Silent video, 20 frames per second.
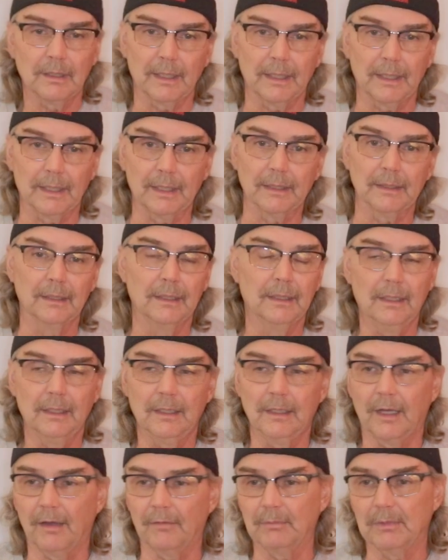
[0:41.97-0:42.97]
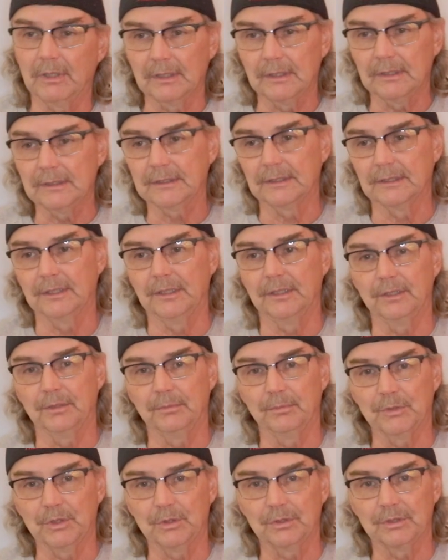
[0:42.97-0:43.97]
And I've been listening
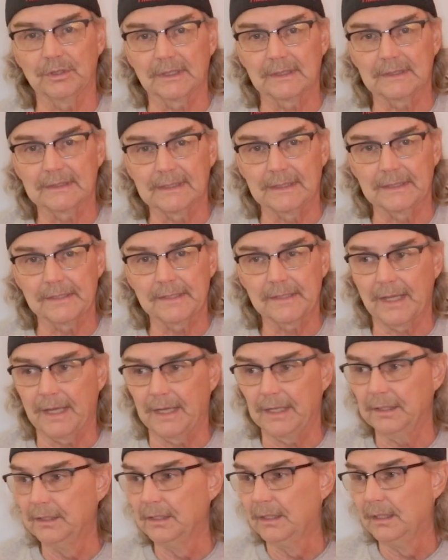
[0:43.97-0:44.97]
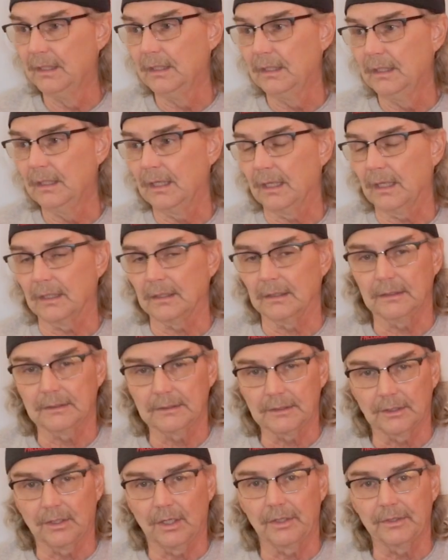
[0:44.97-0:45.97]
to music since then. I
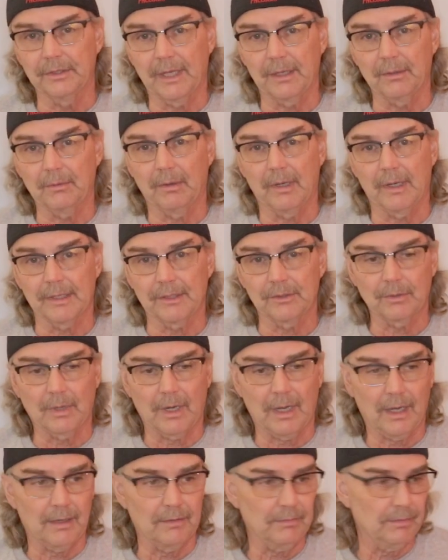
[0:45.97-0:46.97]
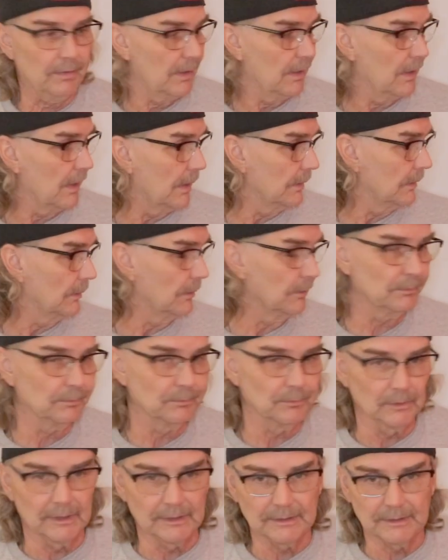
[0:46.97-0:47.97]
listen all day while I drive. I
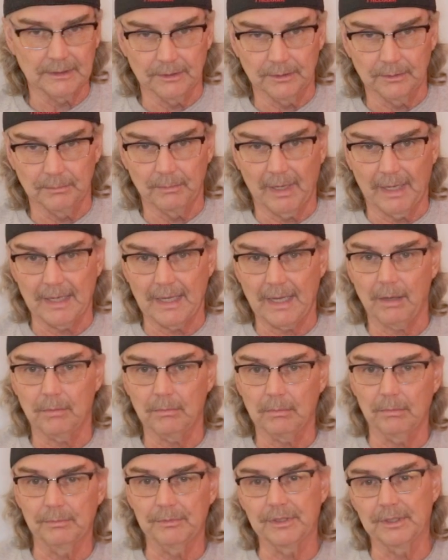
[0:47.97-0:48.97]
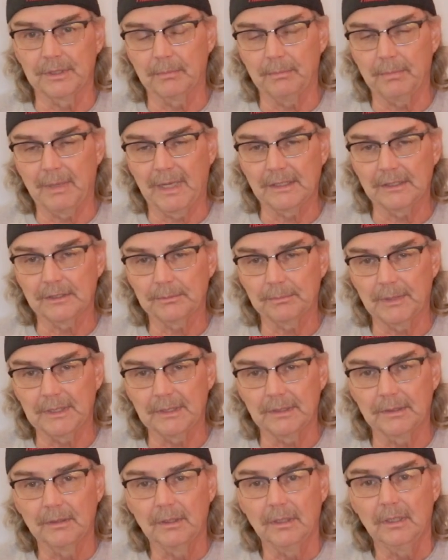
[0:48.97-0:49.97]
listen to my albums in the
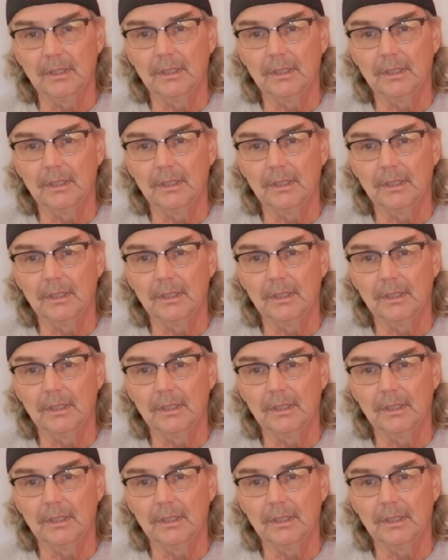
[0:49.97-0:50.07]
basement.